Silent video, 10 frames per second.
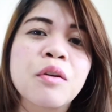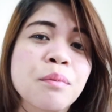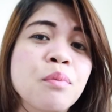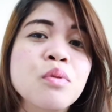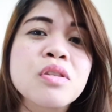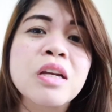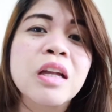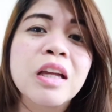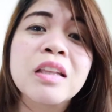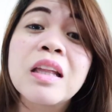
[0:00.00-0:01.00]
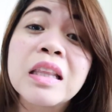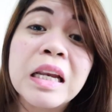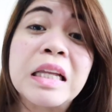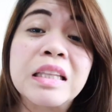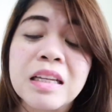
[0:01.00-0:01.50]
or posting it and then
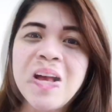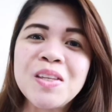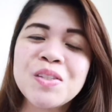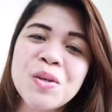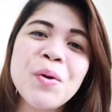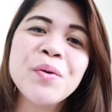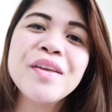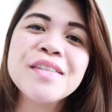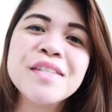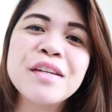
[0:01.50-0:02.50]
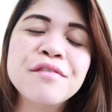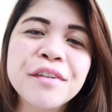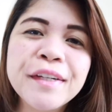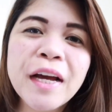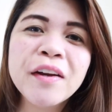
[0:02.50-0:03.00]
delete it. So that's it
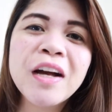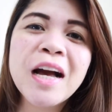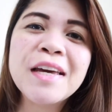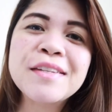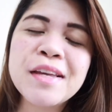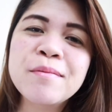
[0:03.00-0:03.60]
for now, guys.